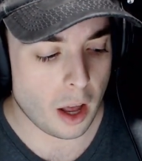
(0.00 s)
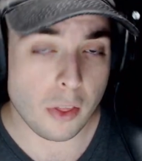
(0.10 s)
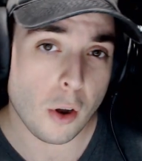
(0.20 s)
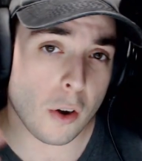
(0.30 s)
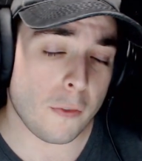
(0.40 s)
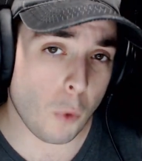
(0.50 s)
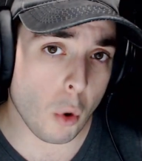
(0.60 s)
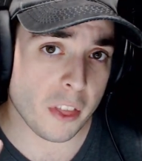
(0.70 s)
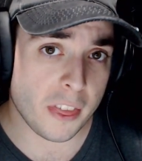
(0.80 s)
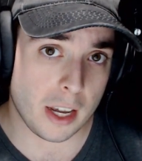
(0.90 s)
There are
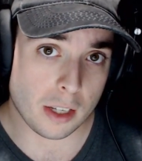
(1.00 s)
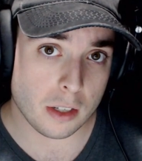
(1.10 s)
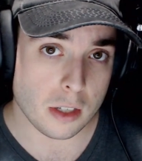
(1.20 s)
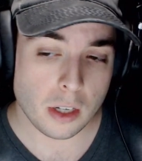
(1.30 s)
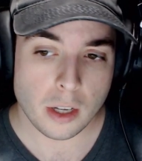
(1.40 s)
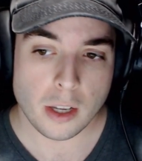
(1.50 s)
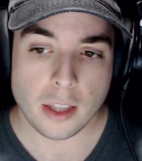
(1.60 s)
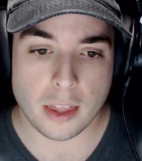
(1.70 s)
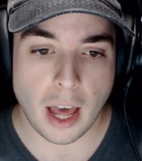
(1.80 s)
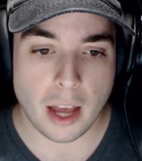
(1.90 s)
4 things
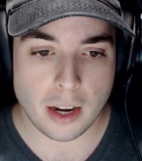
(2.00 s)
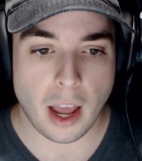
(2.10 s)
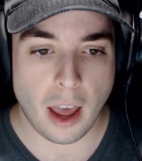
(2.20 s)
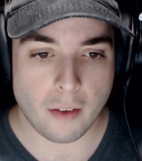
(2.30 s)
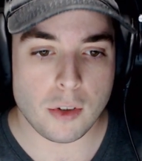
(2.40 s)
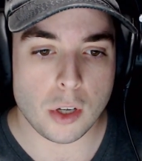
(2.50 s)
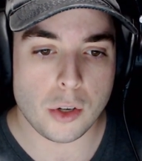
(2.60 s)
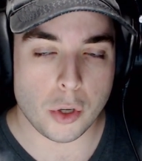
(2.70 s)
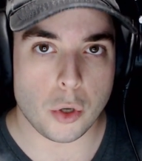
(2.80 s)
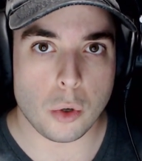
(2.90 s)
that I have to
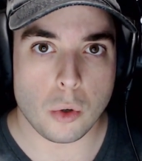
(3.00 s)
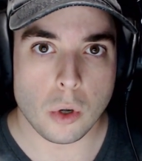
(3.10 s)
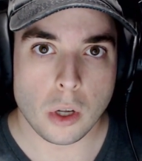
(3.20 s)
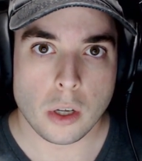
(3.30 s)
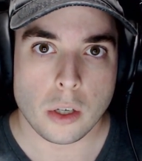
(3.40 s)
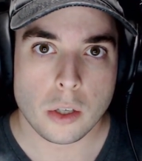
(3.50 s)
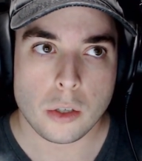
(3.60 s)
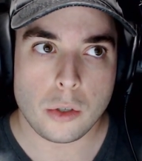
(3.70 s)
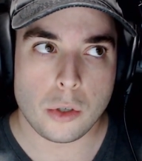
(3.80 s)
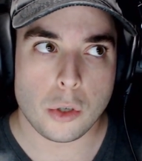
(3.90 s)
do
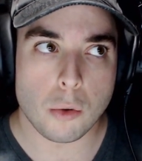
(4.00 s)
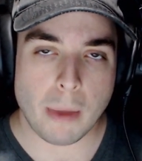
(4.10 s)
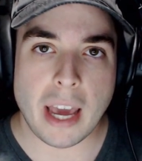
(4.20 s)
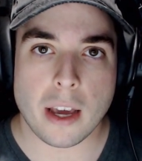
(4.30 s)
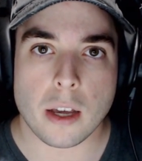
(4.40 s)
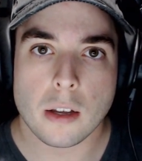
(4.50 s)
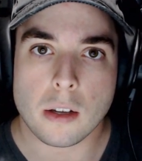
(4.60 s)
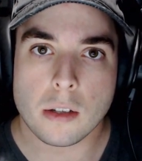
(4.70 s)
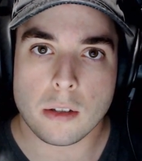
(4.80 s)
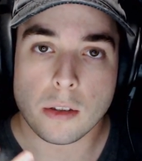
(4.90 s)
to make
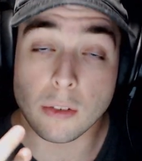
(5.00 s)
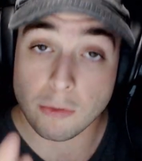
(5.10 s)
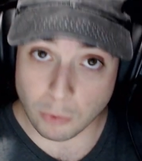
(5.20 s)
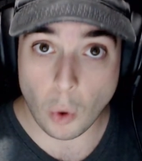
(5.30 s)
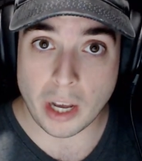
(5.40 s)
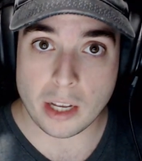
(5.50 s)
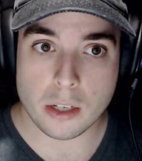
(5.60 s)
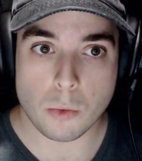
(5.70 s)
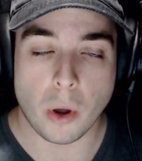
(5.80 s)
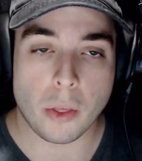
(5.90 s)
the
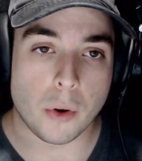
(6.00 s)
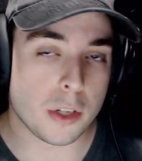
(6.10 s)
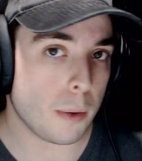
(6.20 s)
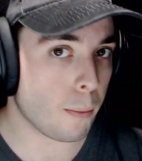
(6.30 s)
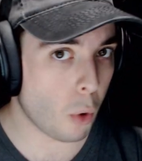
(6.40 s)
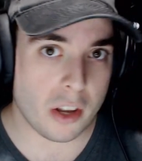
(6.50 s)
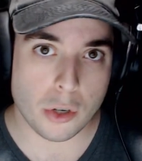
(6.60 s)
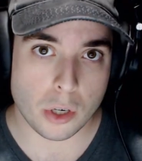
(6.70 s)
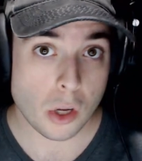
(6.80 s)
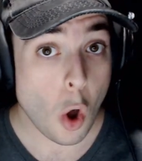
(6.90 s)
voice, whether it's an
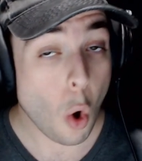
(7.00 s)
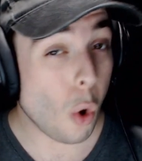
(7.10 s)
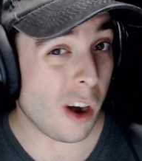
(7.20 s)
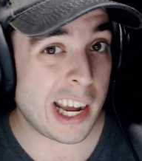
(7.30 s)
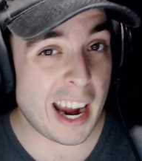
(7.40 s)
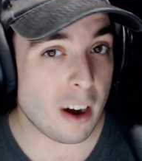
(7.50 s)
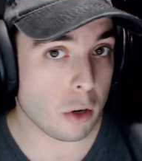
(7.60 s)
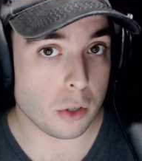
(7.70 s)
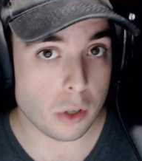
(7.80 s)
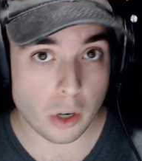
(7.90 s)
impression or a
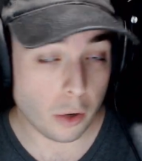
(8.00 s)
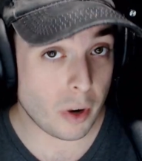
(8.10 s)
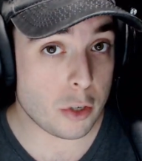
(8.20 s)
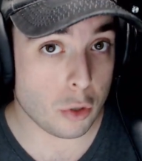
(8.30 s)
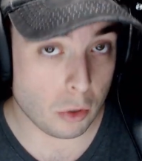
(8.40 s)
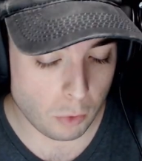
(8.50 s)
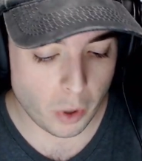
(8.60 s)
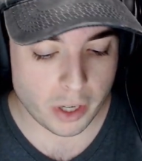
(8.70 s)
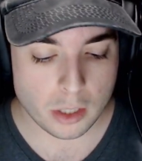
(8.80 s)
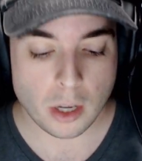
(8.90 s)
character, an original
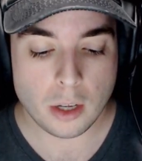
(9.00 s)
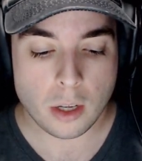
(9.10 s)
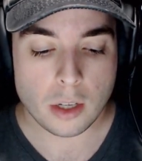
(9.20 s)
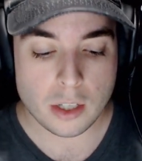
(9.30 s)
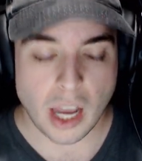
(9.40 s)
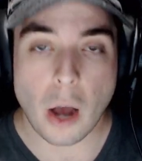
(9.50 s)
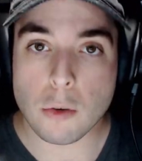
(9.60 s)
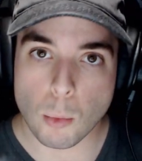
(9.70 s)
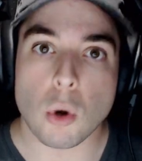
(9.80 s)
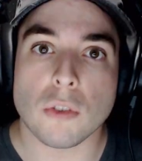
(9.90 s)
voice,
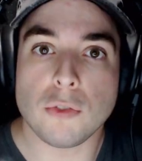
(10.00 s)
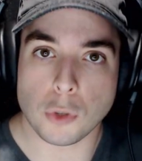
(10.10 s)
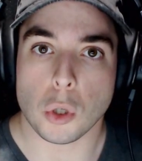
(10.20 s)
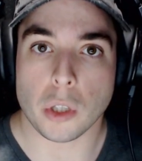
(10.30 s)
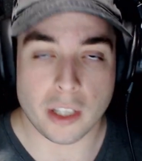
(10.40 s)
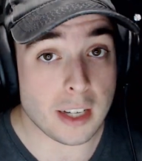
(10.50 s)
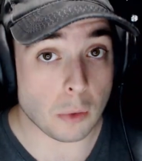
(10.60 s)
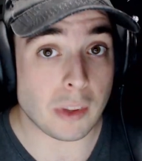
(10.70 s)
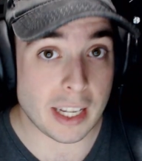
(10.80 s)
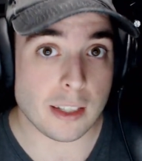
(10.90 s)
sound more full and
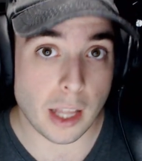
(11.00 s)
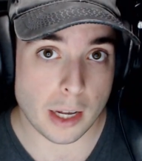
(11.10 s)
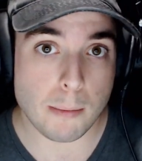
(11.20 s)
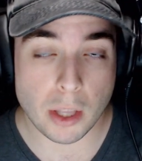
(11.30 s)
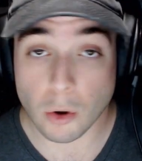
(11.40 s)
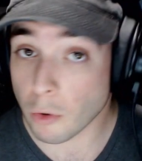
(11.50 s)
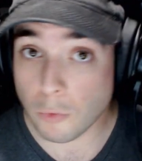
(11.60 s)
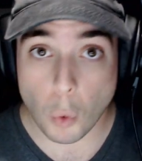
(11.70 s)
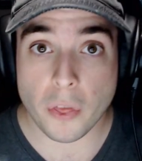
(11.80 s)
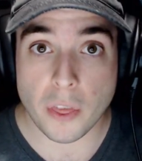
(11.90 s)
sound less like me. There are
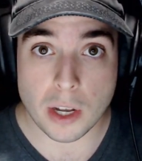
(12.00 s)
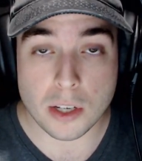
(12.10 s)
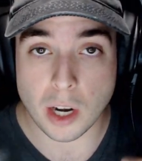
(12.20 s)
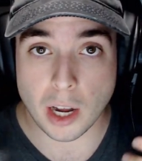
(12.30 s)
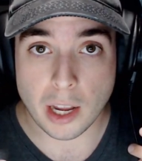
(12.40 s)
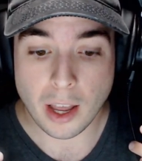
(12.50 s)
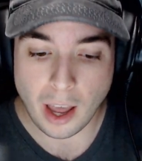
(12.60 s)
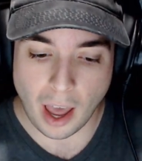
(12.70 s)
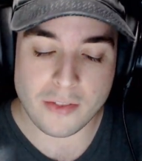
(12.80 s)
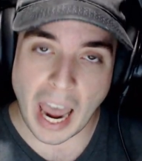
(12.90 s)
4 things that I
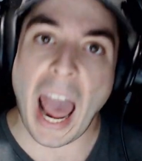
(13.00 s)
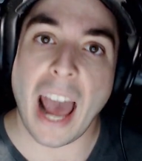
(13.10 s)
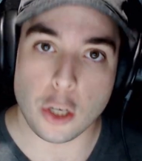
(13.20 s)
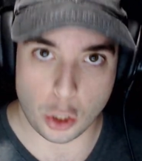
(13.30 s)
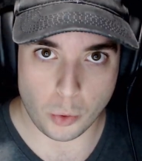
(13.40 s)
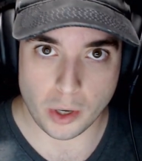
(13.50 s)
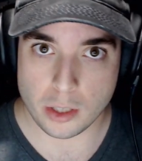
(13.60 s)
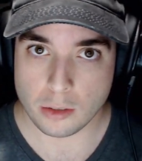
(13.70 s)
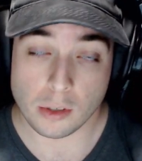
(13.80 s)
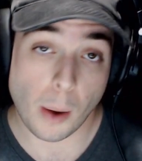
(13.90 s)
have to add to it.
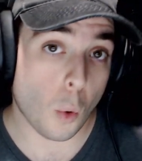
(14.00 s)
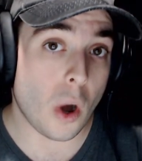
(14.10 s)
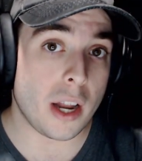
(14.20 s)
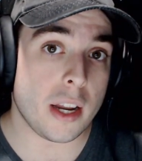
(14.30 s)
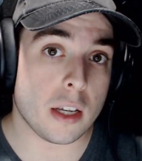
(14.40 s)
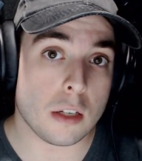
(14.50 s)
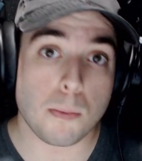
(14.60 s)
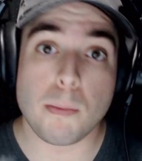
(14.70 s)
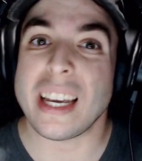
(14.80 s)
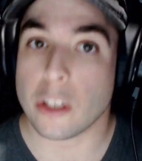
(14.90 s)
Number 1 is
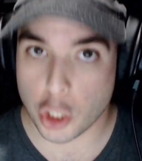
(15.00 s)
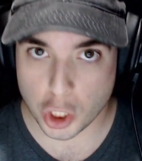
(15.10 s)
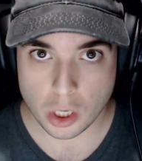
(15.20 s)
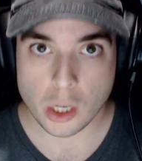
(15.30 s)
pitch.